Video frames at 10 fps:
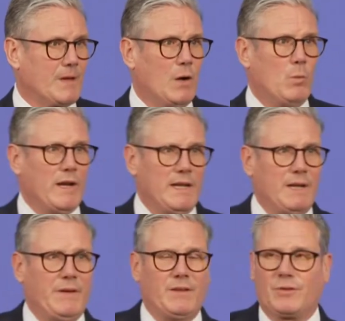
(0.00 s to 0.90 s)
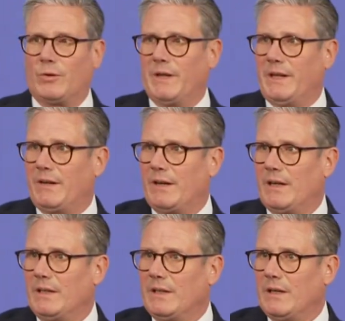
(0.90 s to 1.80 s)
And we're living through an
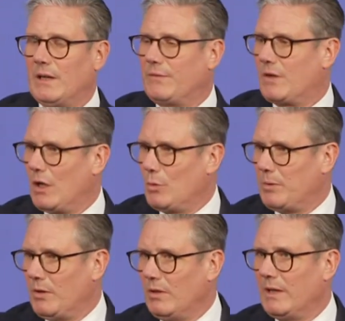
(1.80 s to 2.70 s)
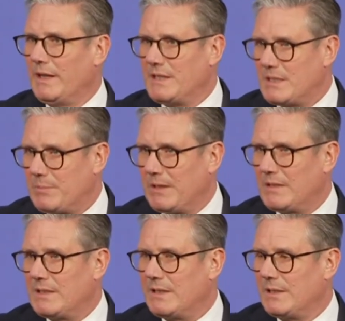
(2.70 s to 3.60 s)
era of global
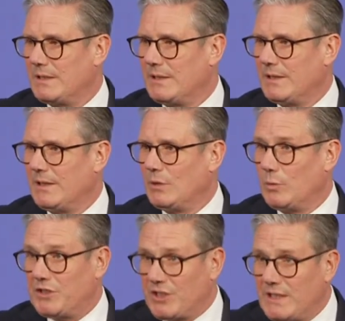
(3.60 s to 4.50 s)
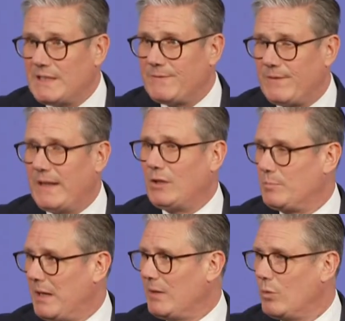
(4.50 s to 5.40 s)
instability, which is felt
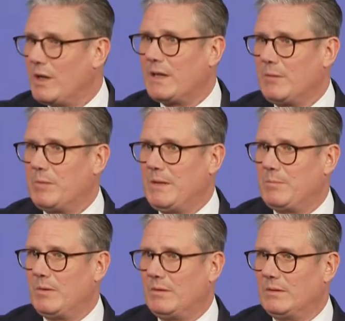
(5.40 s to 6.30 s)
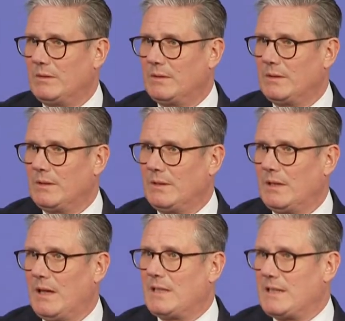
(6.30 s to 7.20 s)
by working people
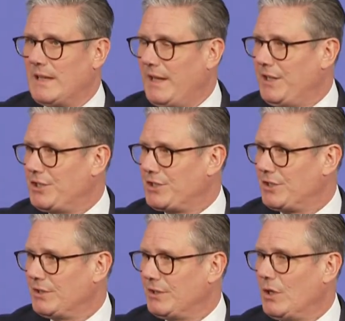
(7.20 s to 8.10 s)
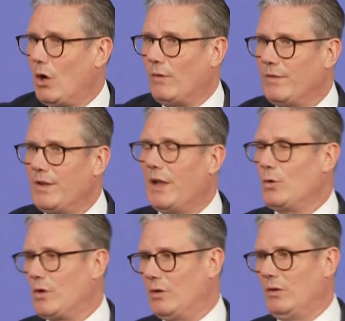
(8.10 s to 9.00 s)
as an age of
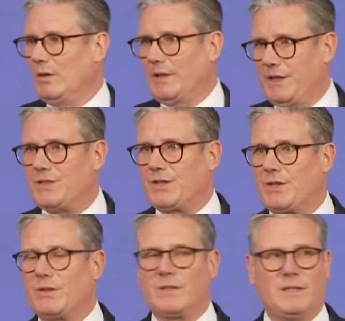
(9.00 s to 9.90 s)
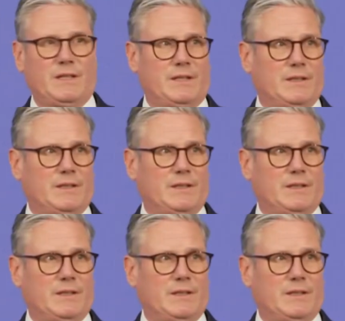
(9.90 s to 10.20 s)
local insecurity.